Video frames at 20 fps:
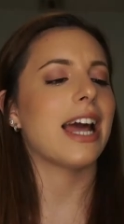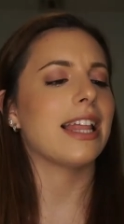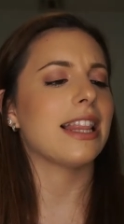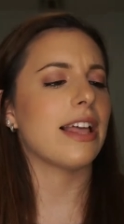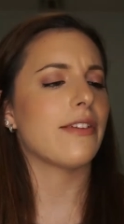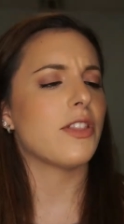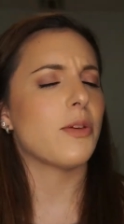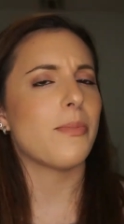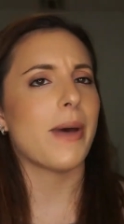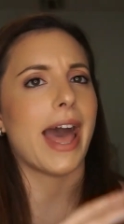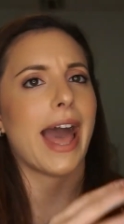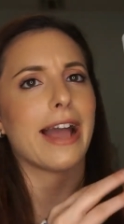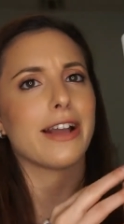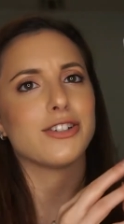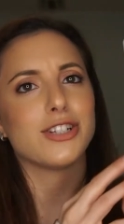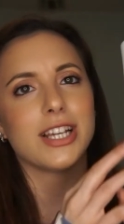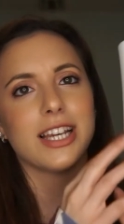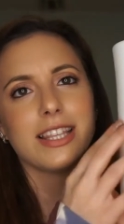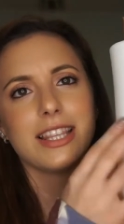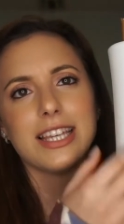I love the
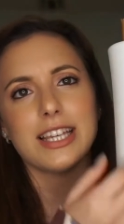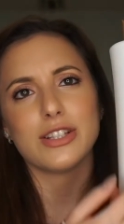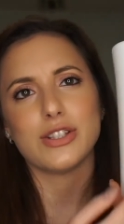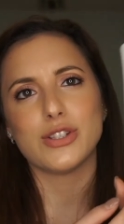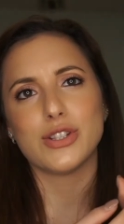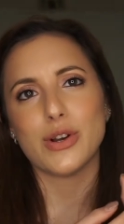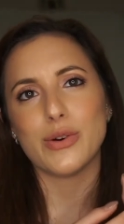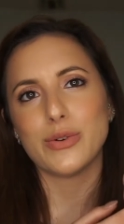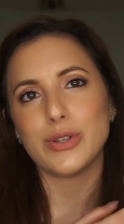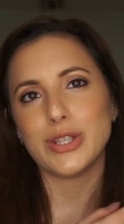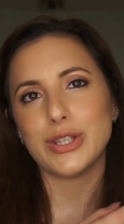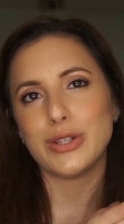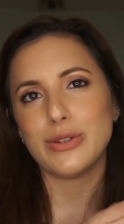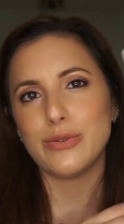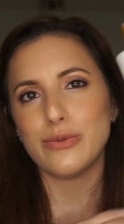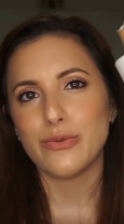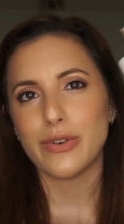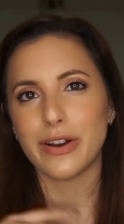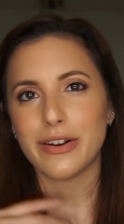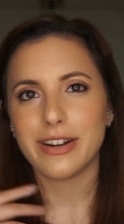packaging. I think it's so
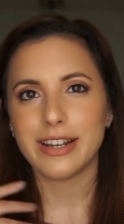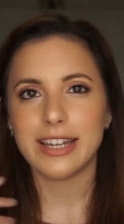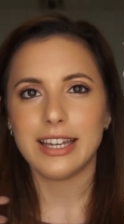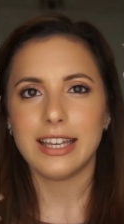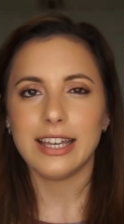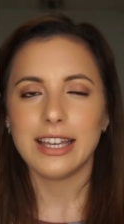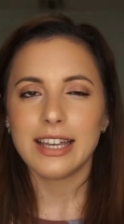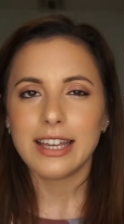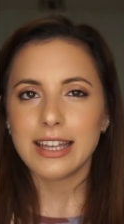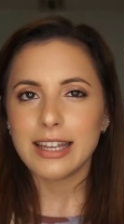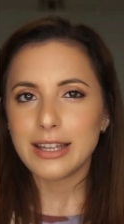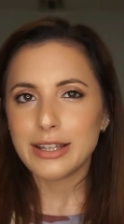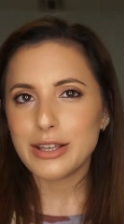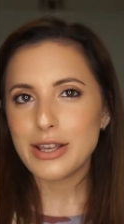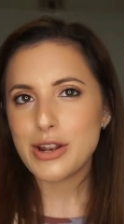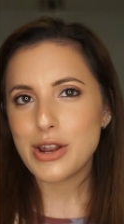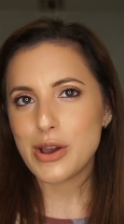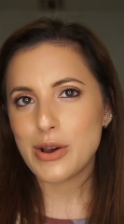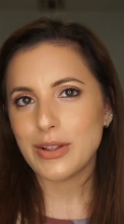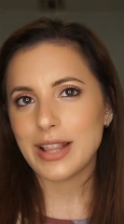cute, very,
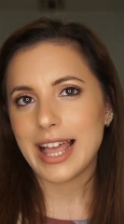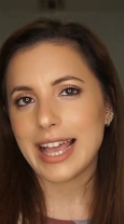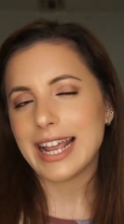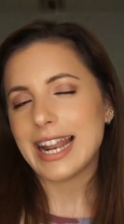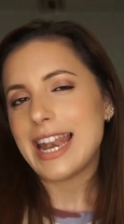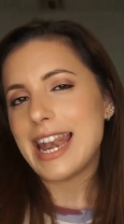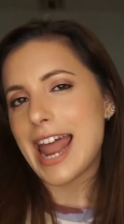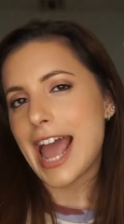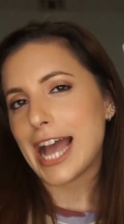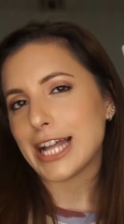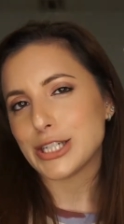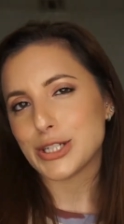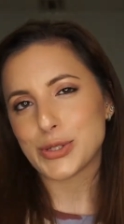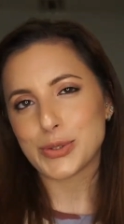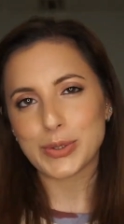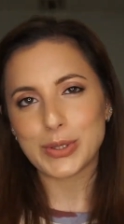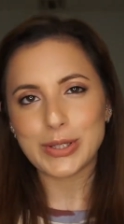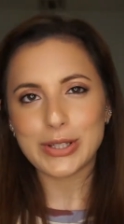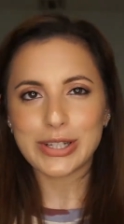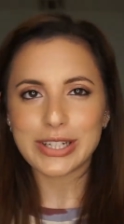you know, like
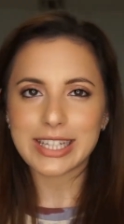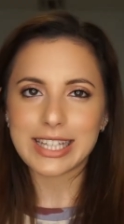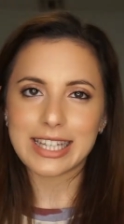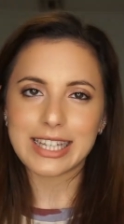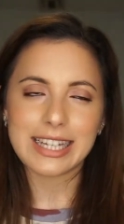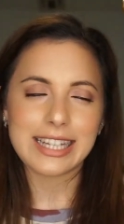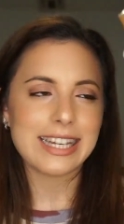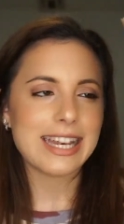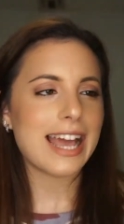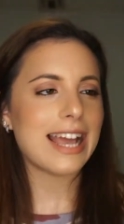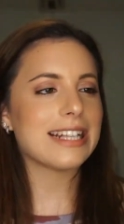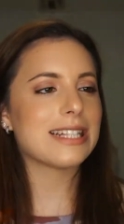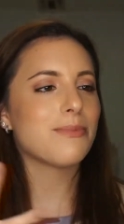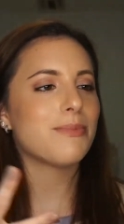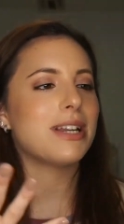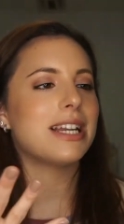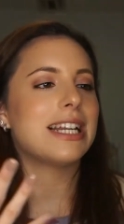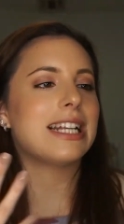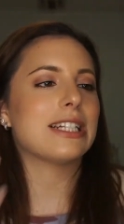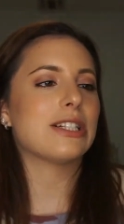natural looking and nice. I
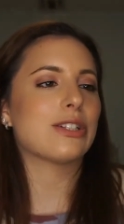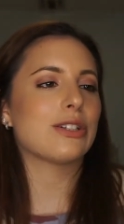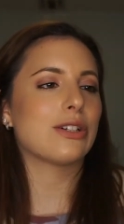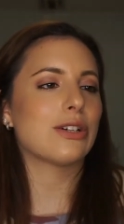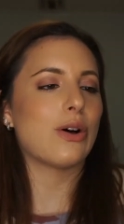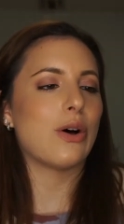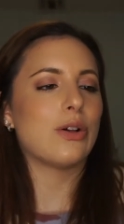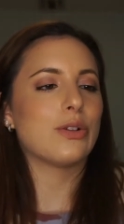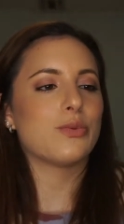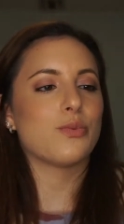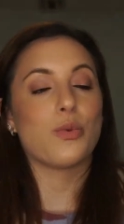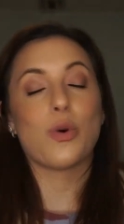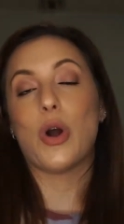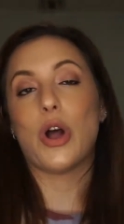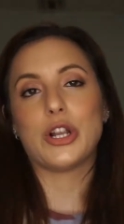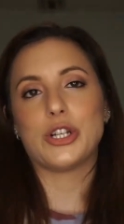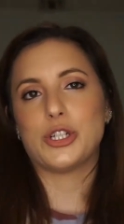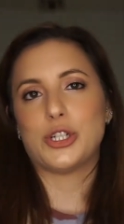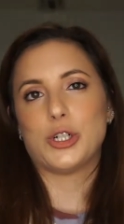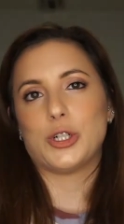mean, it is called raw
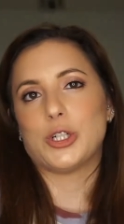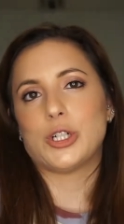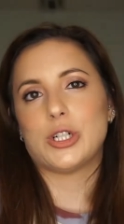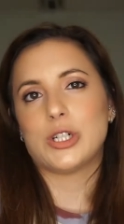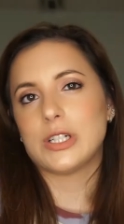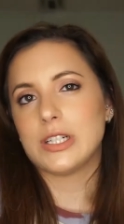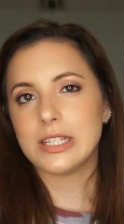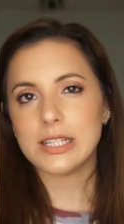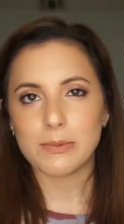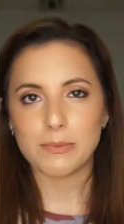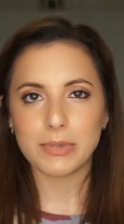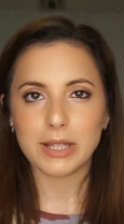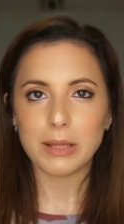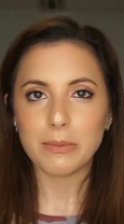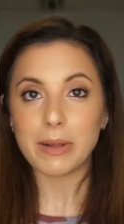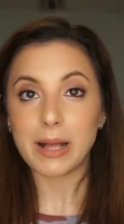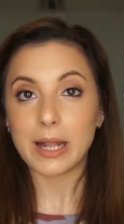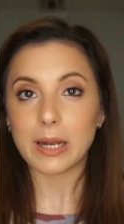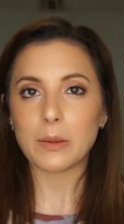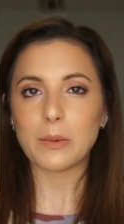sugar, simply
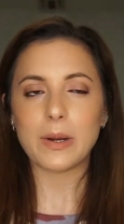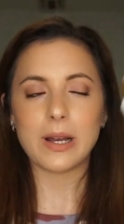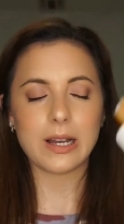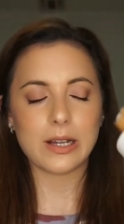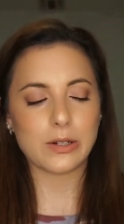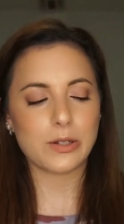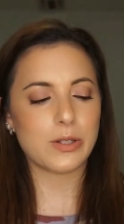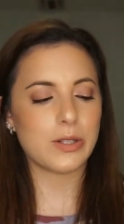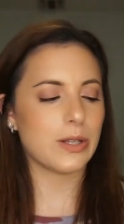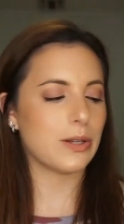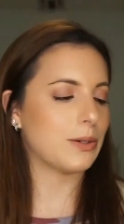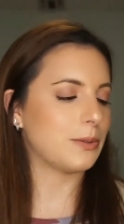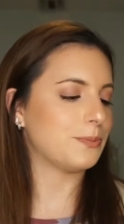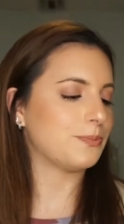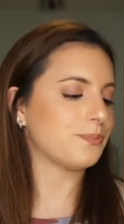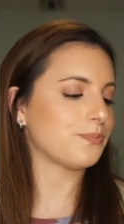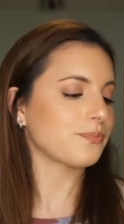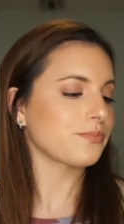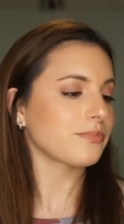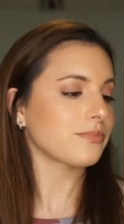body wash. So
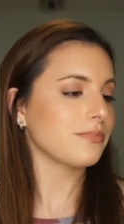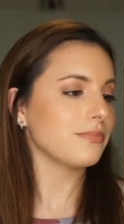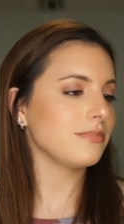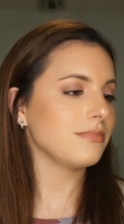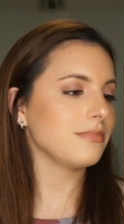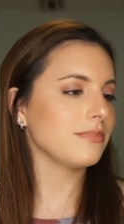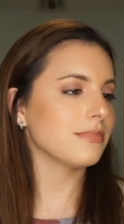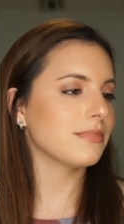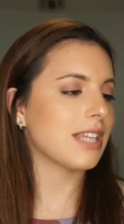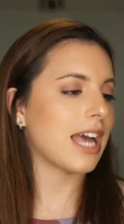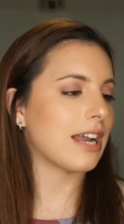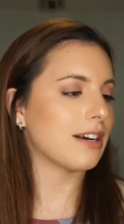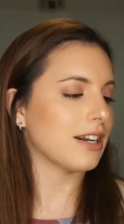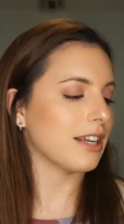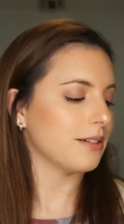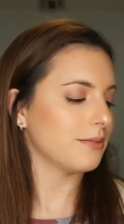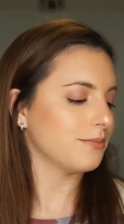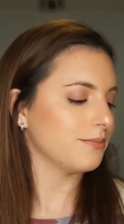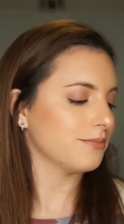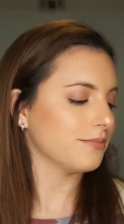I don't
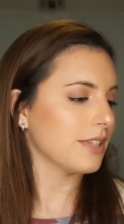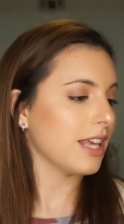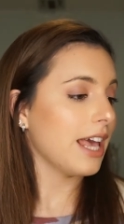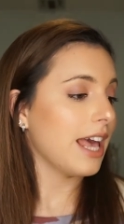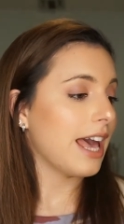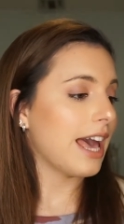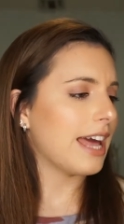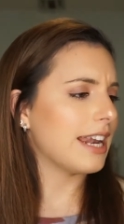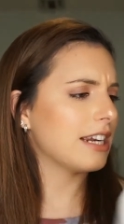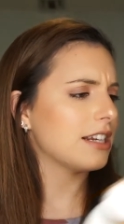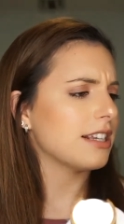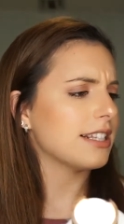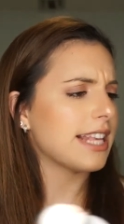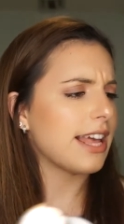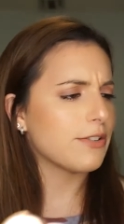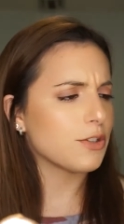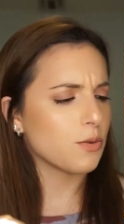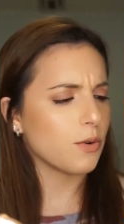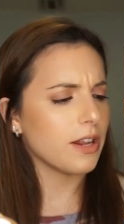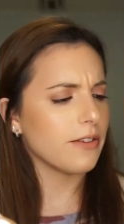know. And it does
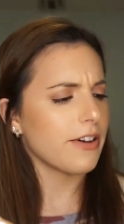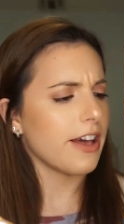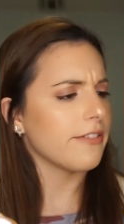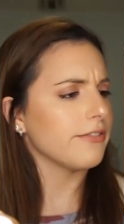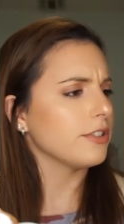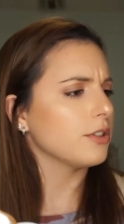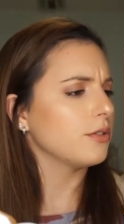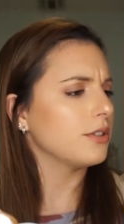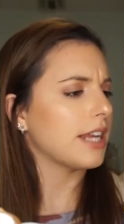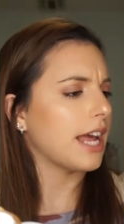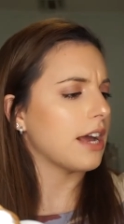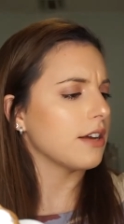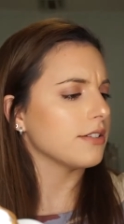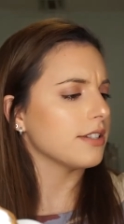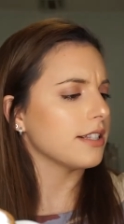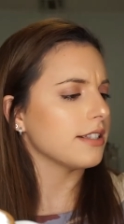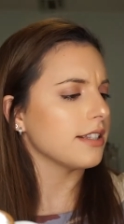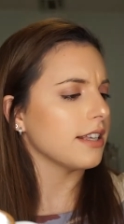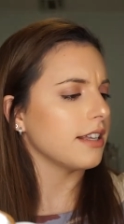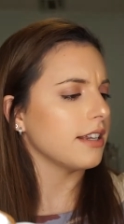have 25 fluid
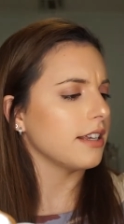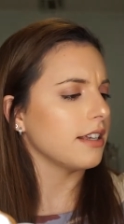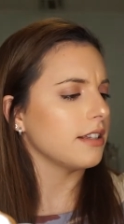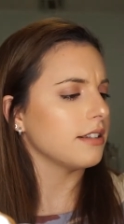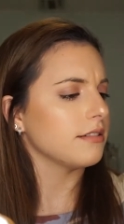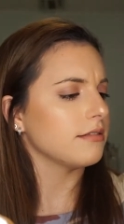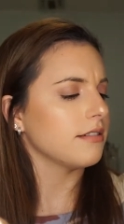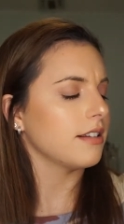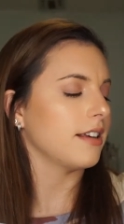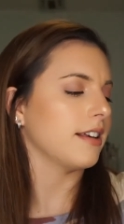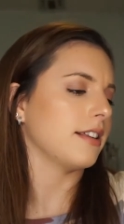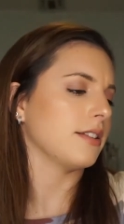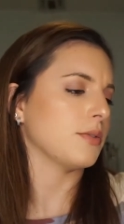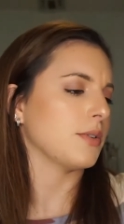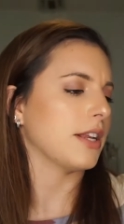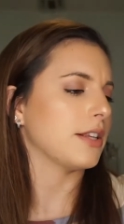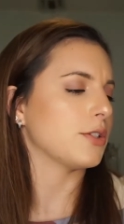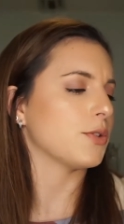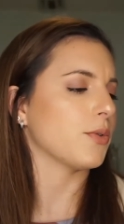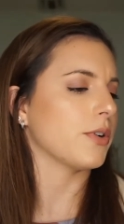ounces in it. Uh, so
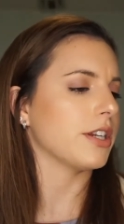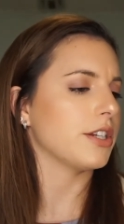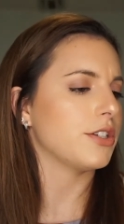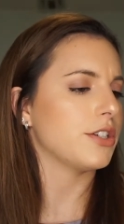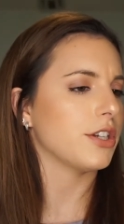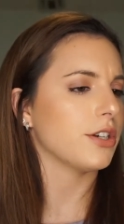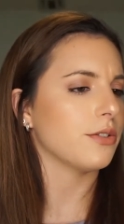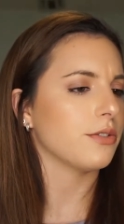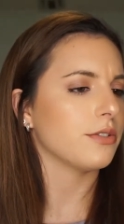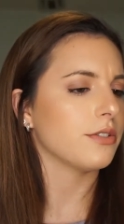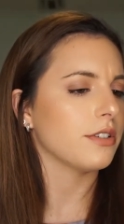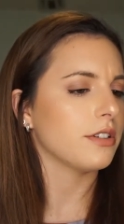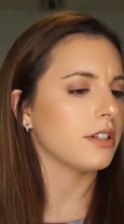this one was 22.